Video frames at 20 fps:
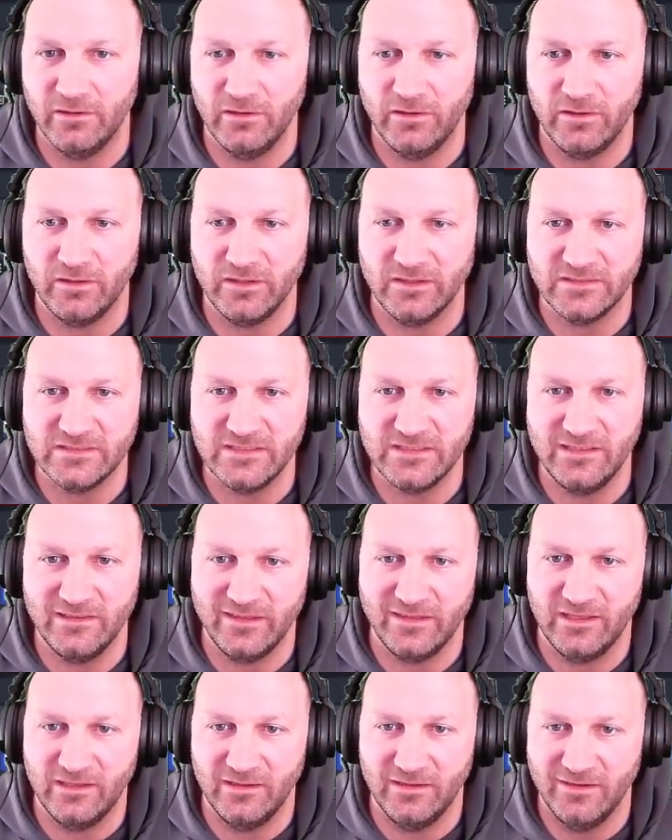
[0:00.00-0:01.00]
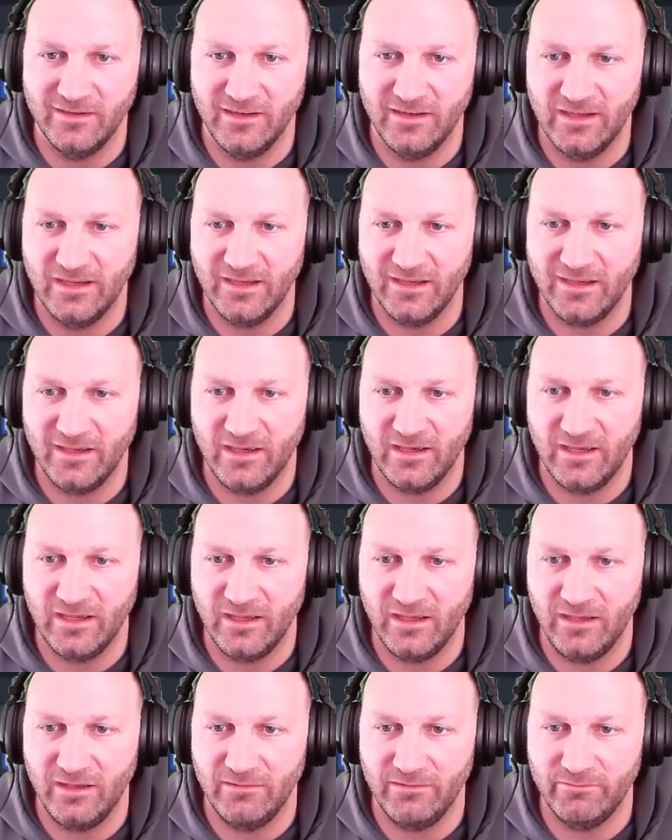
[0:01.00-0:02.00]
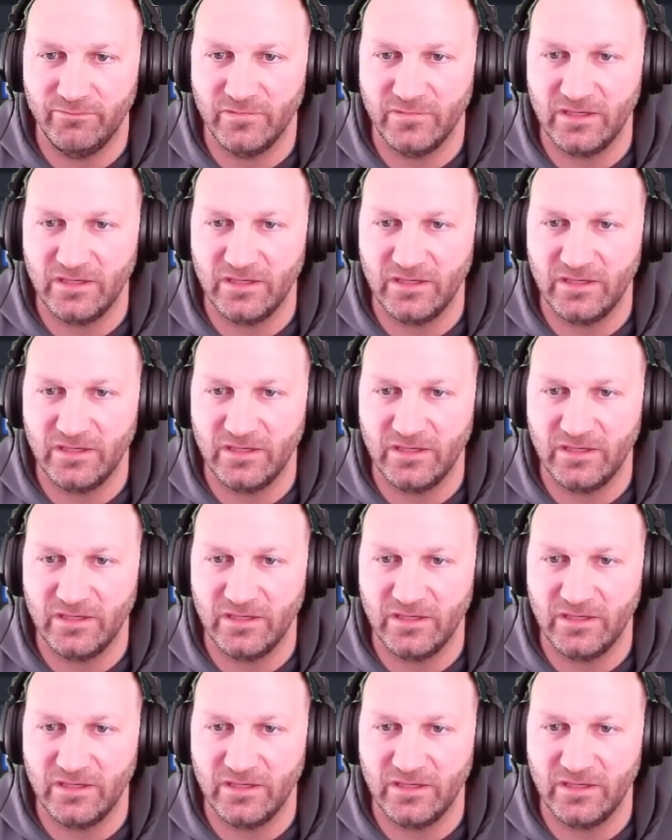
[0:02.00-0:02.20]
you can see that I